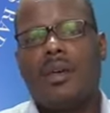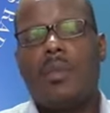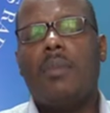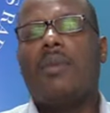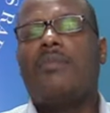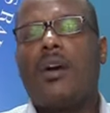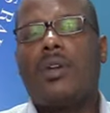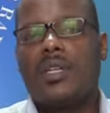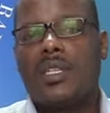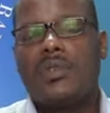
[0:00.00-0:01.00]
Maybe found
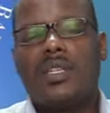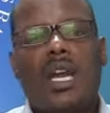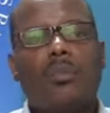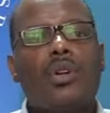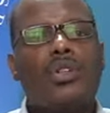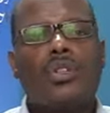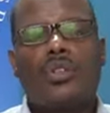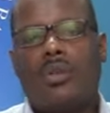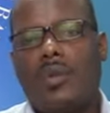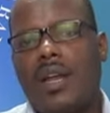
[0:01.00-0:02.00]
ourselves in
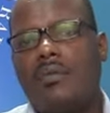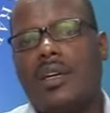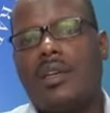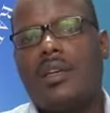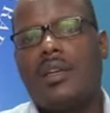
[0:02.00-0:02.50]
abortions or whatever.